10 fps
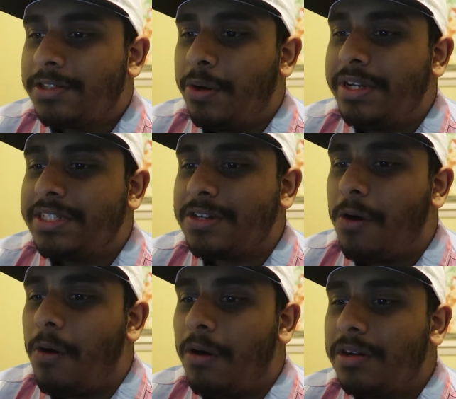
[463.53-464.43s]
Tony
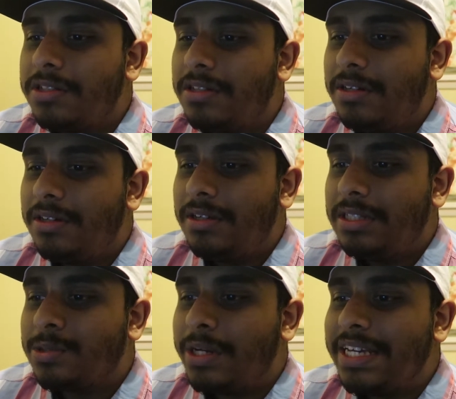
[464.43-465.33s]
Shaw,
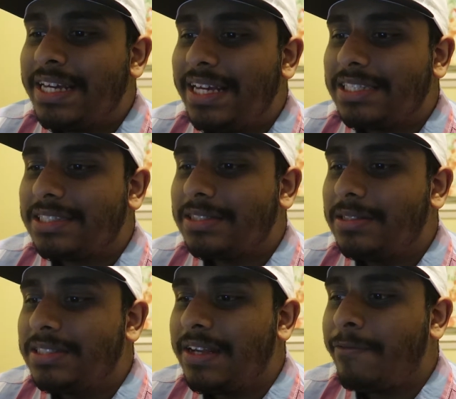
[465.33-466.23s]
20 kicks,
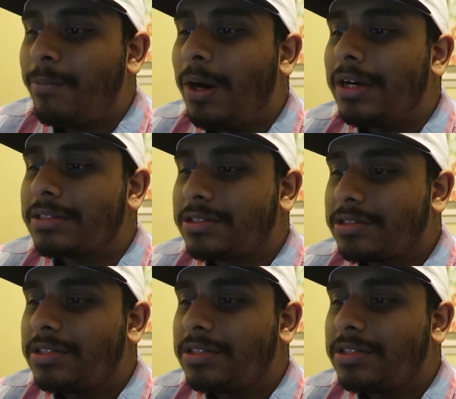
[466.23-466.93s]
7 marks,